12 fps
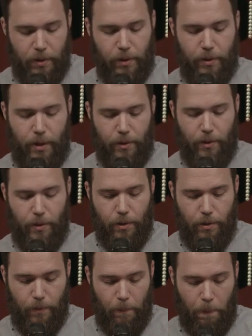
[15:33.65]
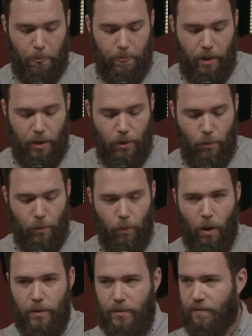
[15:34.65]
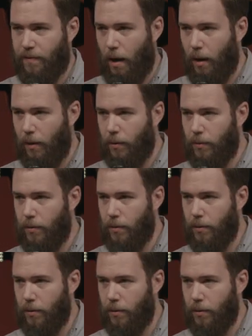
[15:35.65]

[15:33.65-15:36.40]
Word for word: the leader that you would want to follow.